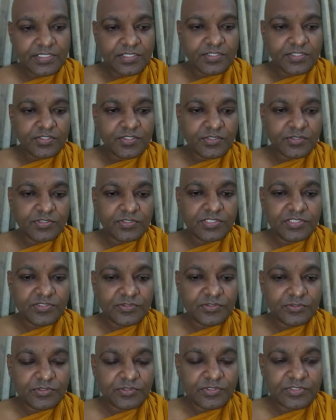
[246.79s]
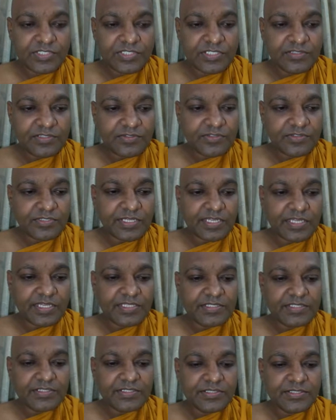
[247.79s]
So these are the things,
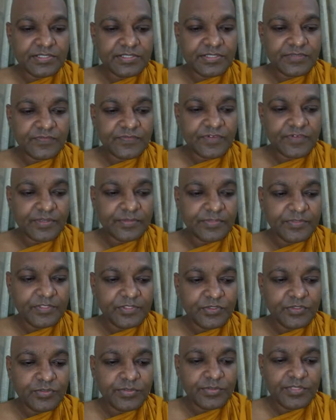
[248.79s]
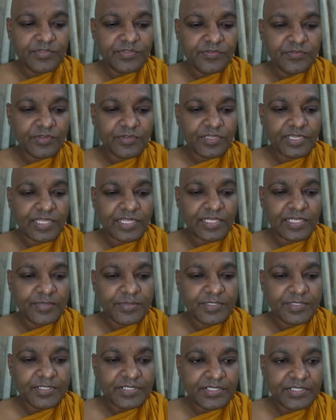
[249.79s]
and from the human
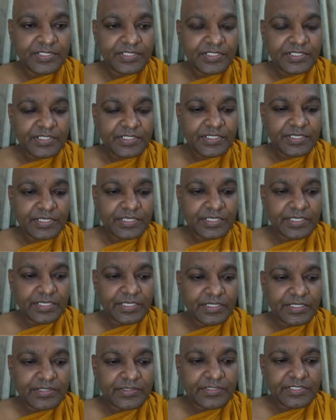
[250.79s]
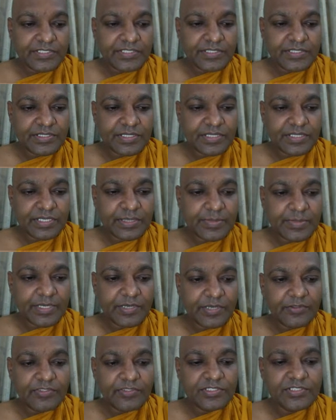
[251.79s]
realm,
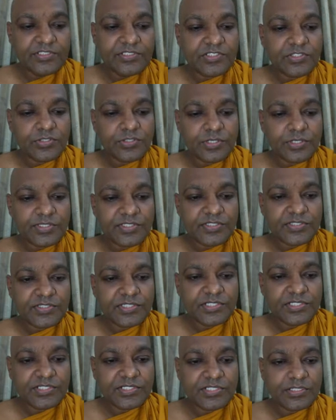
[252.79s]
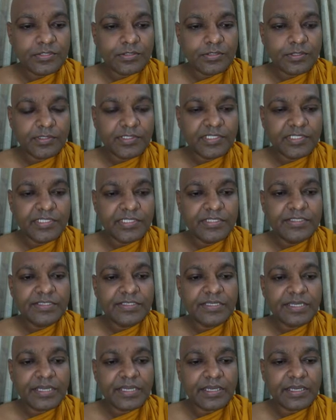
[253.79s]
above this starts the
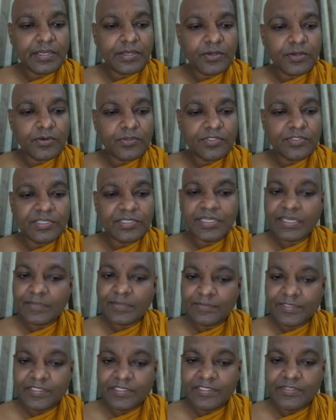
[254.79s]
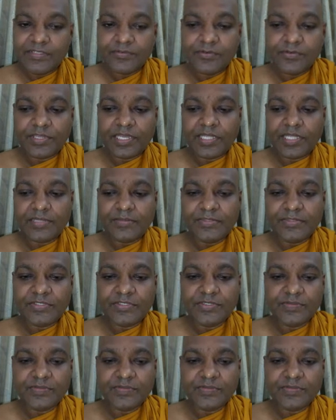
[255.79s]
godly or the heavenly realms,